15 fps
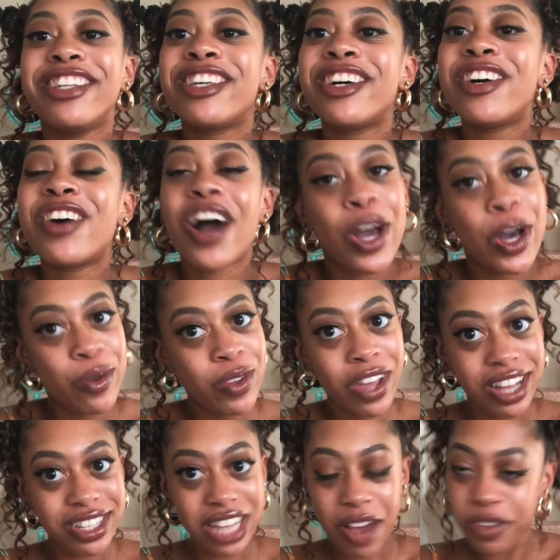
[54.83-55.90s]
so I hope you
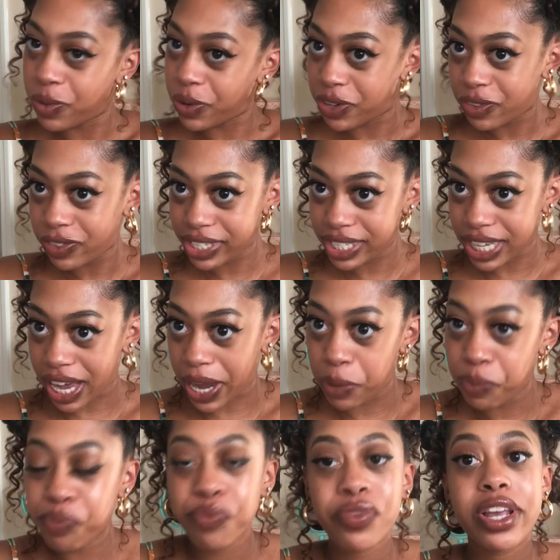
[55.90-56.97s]
guys have a wonderful
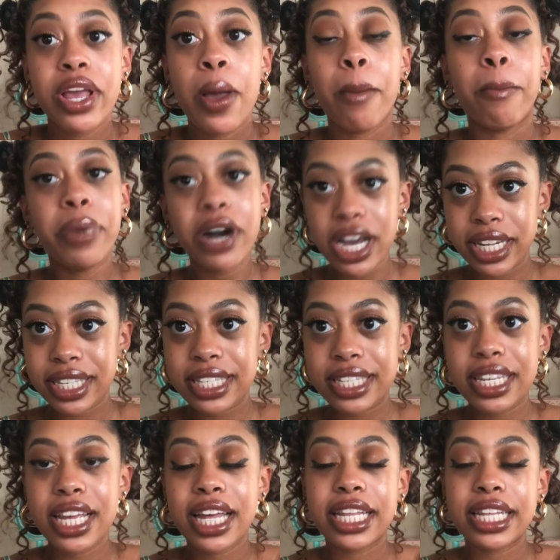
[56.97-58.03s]
time. But
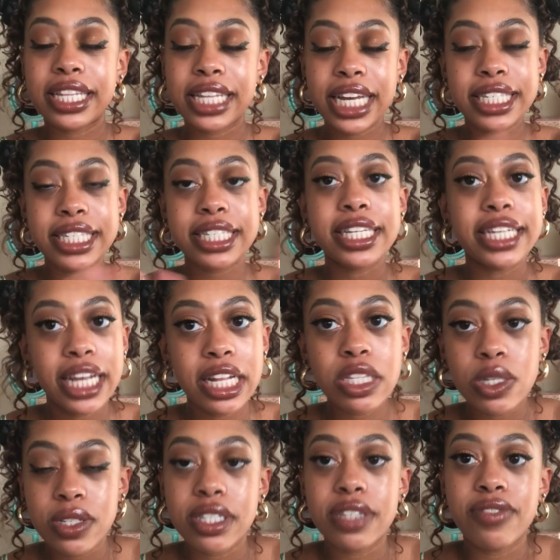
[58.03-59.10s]
let's get
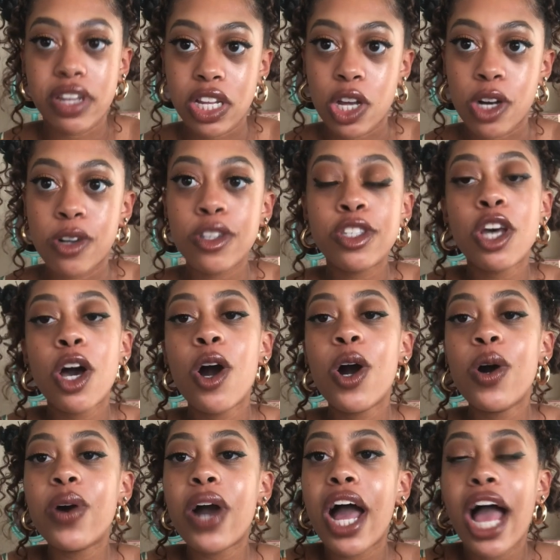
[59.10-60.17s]
to this video.
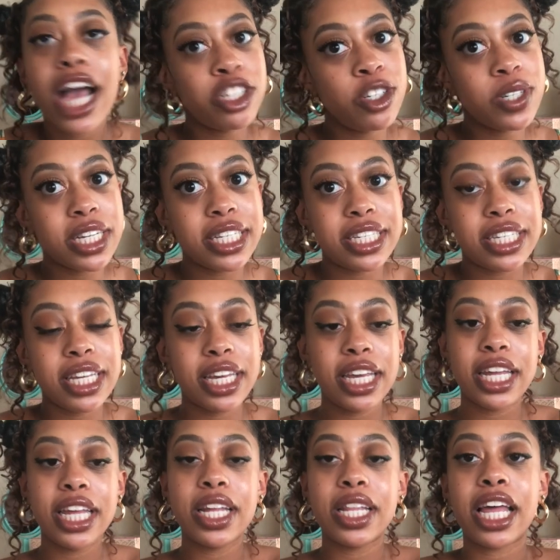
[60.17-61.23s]
So as you can
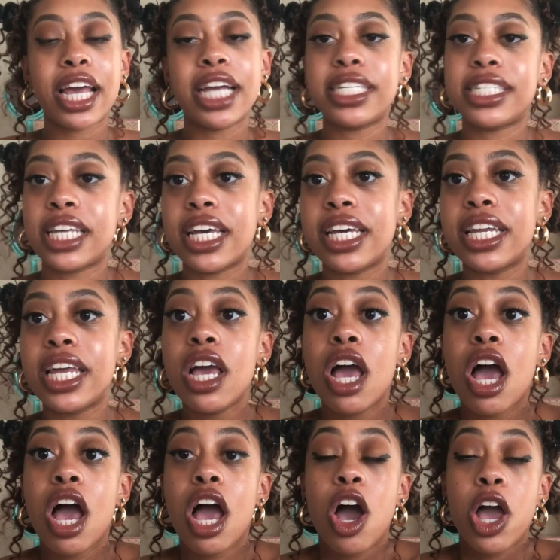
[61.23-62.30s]
see, like I said,
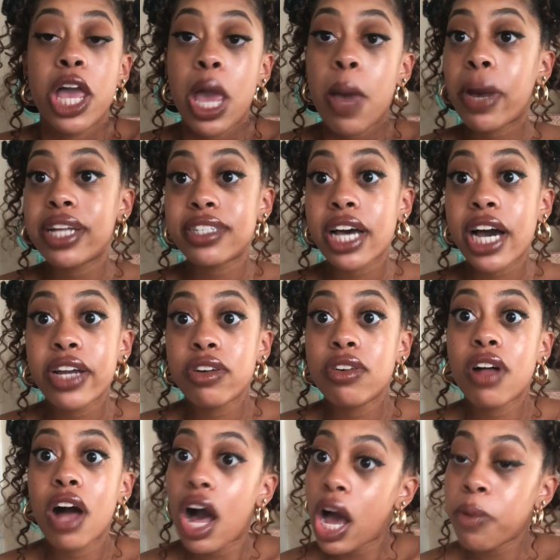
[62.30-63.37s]
in my
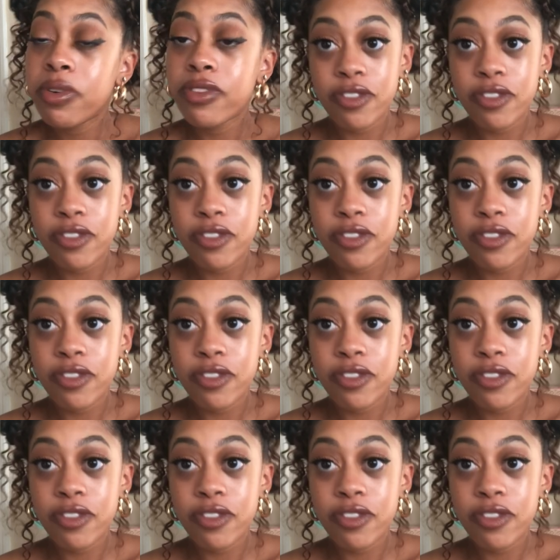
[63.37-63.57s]
title, I'm a